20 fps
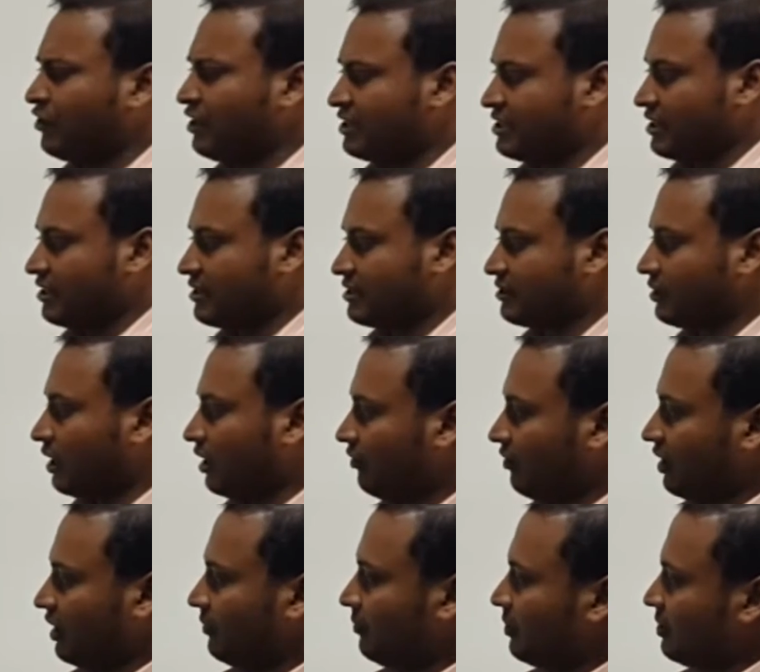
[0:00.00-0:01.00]
a features
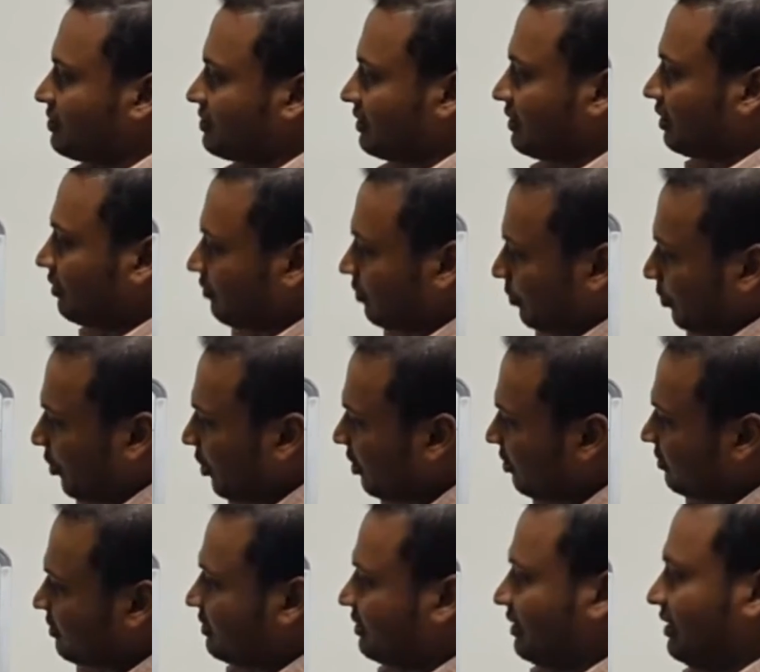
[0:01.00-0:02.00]
available in our
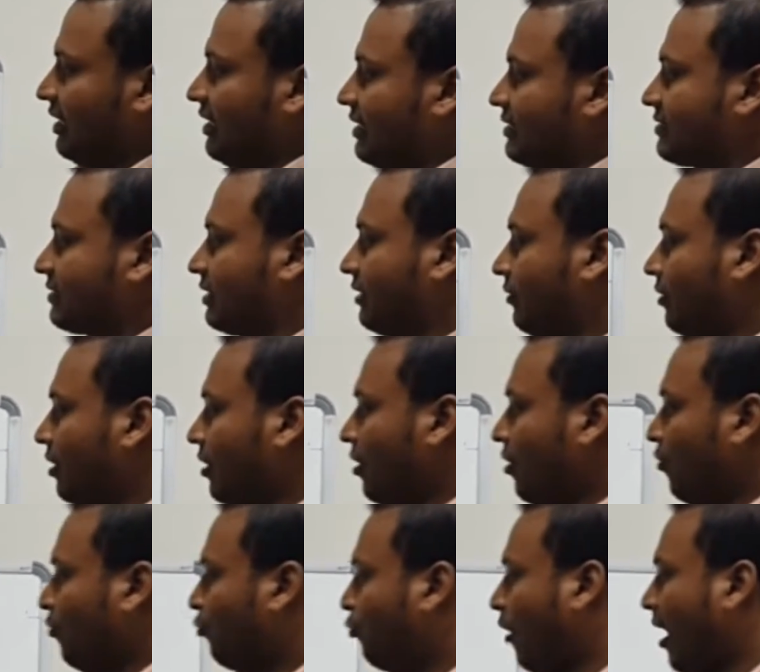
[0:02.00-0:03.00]
product is the
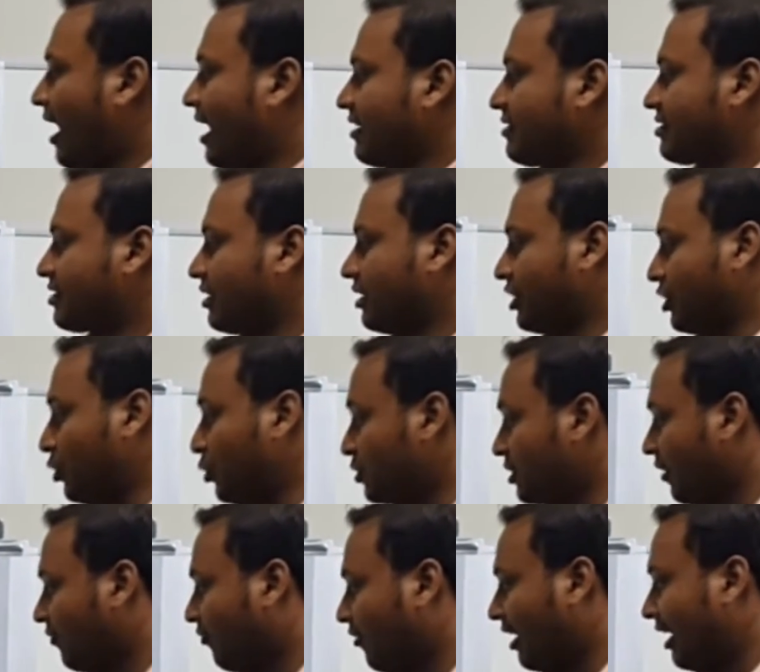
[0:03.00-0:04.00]
fast,
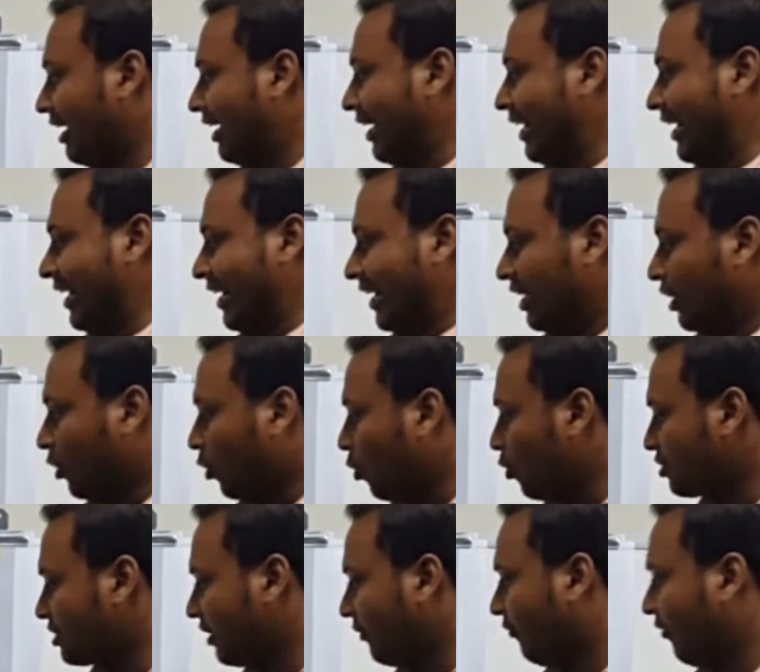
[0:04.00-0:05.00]
user-friendly,
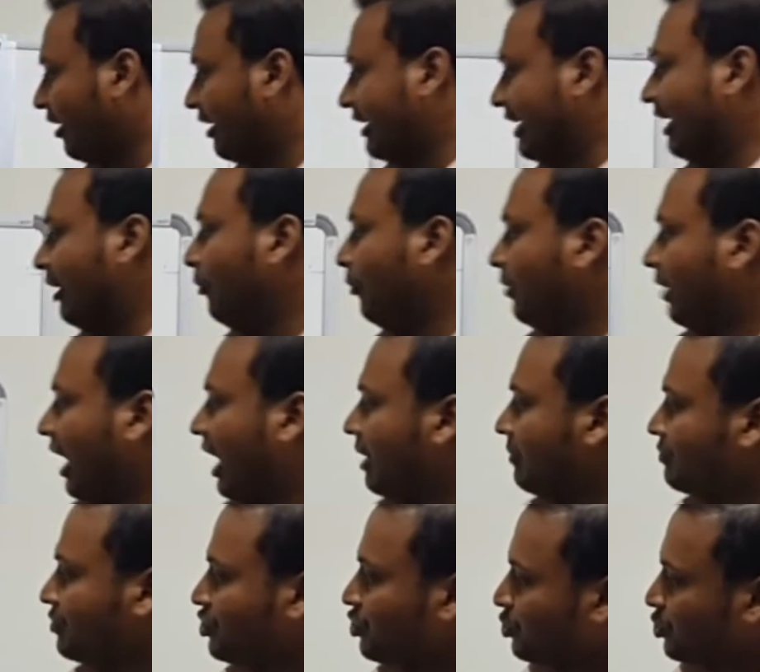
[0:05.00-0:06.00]
cost-effective,
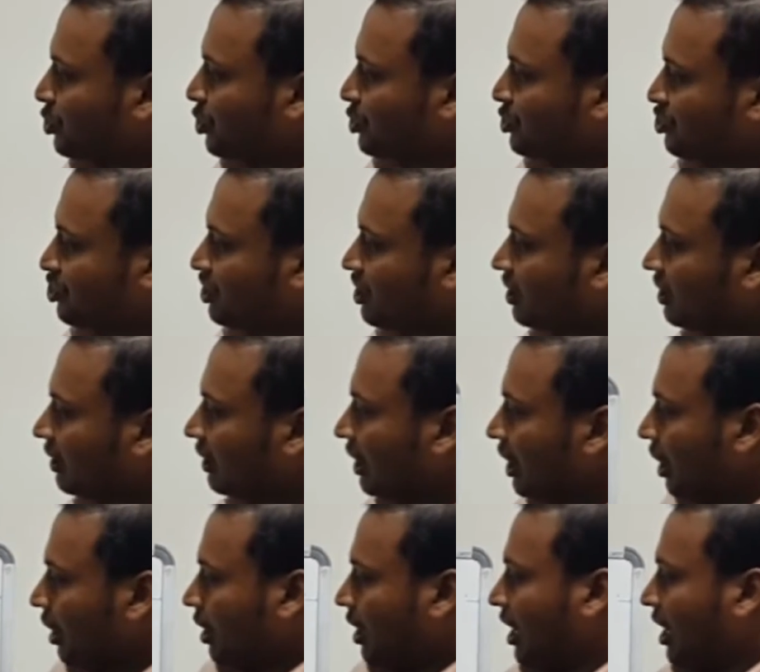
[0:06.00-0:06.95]
time, situation,